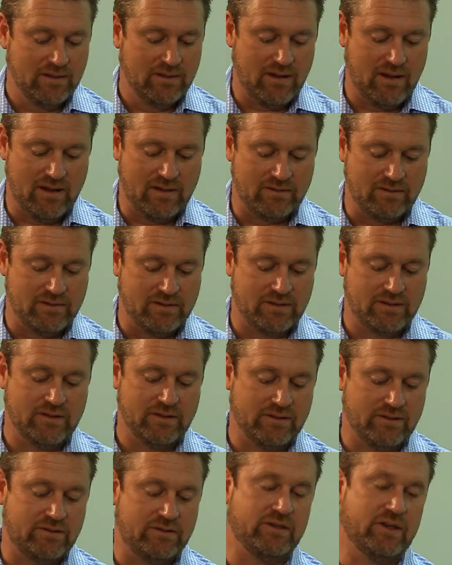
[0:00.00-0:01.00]
and just
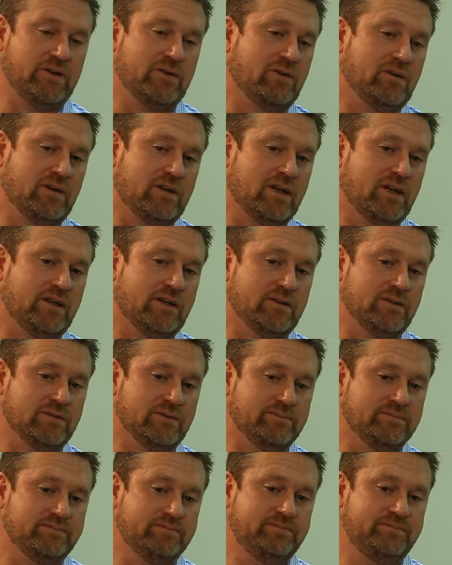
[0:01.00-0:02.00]
in general, can
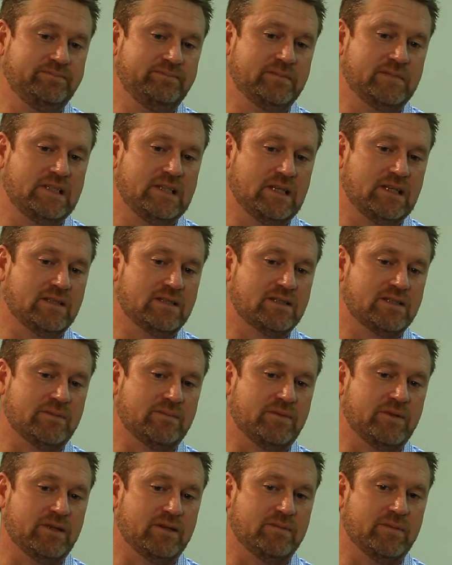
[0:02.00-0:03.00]
you tell us
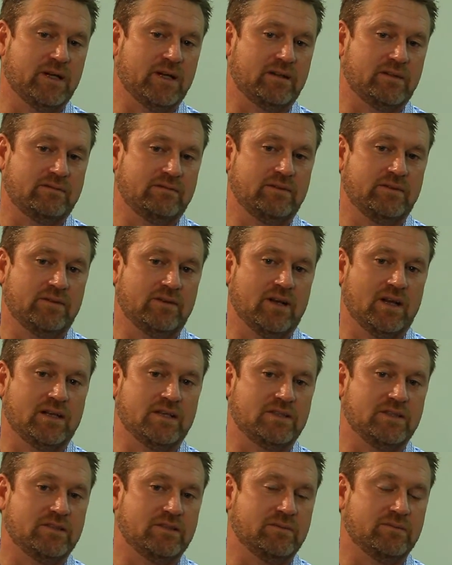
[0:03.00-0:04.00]
something about the
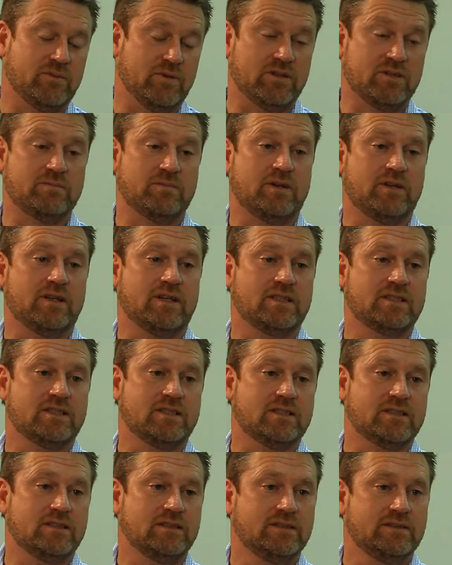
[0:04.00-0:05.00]
relationship with smart
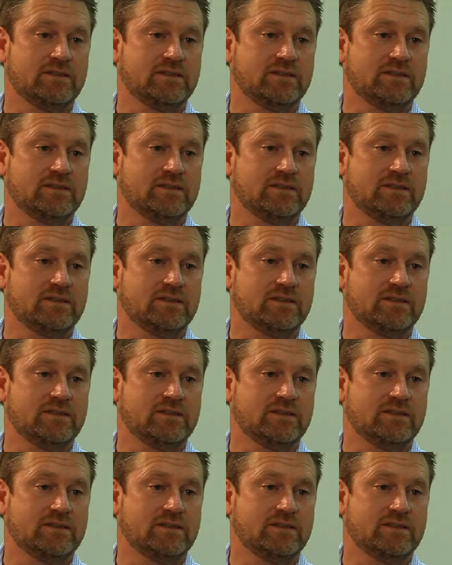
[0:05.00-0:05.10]
access?